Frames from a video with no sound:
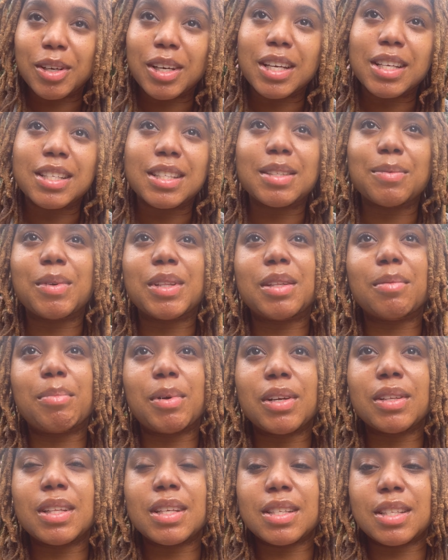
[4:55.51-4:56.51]
Because with the
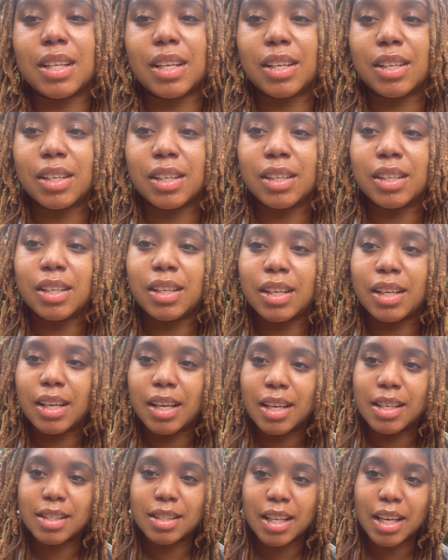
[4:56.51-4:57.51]
birthing center
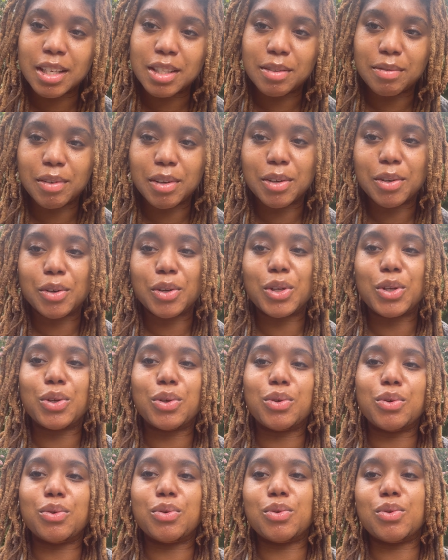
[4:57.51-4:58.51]
in Statesville,
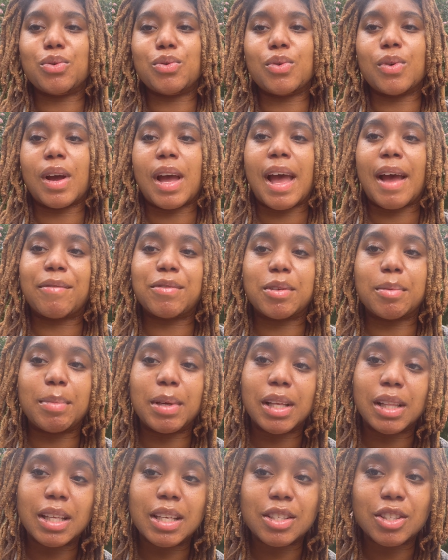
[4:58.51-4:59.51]
you have to
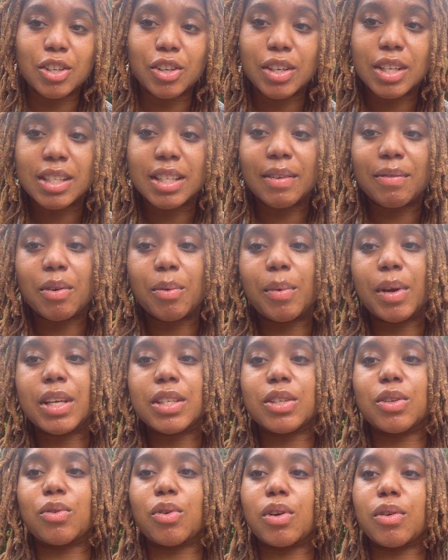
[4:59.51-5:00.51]
be at least 37
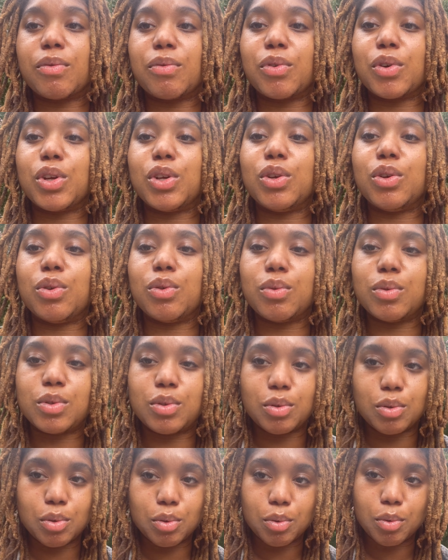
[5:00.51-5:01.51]
weeks in order for you
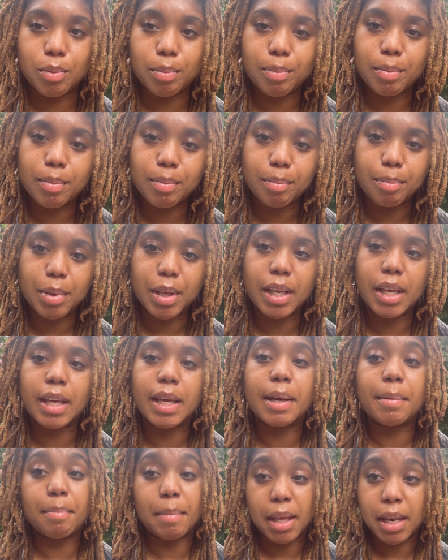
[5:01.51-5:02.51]
to
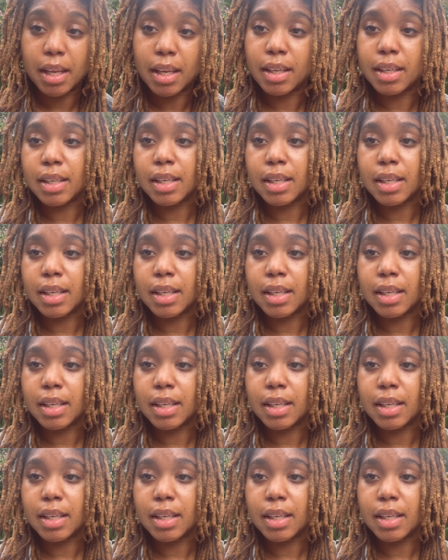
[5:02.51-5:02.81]
be admitted.